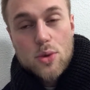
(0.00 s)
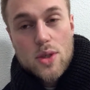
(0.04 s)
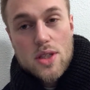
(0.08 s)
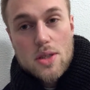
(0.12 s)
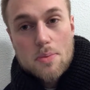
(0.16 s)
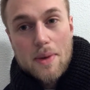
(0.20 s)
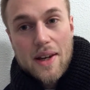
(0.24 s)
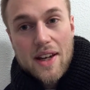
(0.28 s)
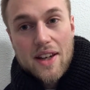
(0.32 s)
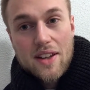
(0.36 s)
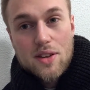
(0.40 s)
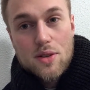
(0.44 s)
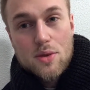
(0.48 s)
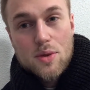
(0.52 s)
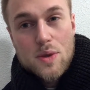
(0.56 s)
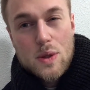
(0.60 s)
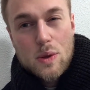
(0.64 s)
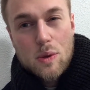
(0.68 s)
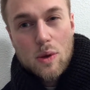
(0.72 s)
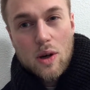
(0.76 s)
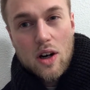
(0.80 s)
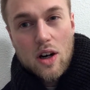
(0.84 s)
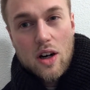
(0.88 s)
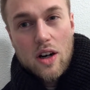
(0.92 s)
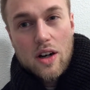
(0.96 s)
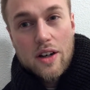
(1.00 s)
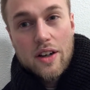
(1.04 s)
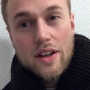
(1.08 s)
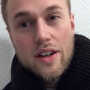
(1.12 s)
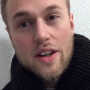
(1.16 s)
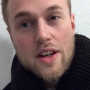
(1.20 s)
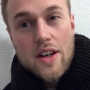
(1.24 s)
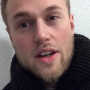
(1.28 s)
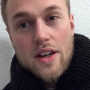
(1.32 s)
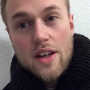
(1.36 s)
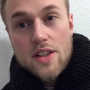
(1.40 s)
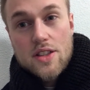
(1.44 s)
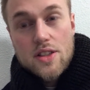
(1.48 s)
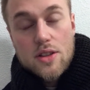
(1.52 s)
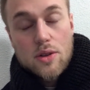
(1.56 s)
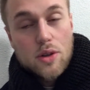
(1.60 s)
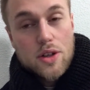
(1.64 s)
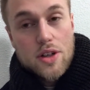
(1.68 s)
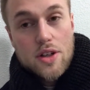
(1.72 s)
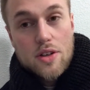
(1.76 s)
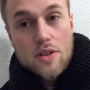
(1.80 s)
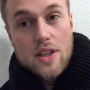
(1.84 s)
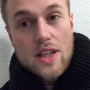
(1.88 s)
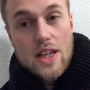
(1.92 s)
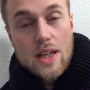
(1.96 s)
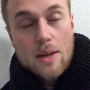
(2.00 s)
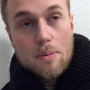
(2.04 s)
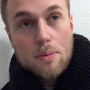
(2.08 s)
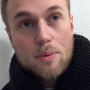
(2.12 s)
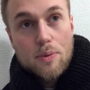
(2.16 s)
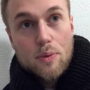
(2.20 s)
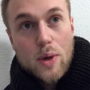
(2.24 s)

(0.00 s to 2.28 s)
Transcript: Respect who you are and your unique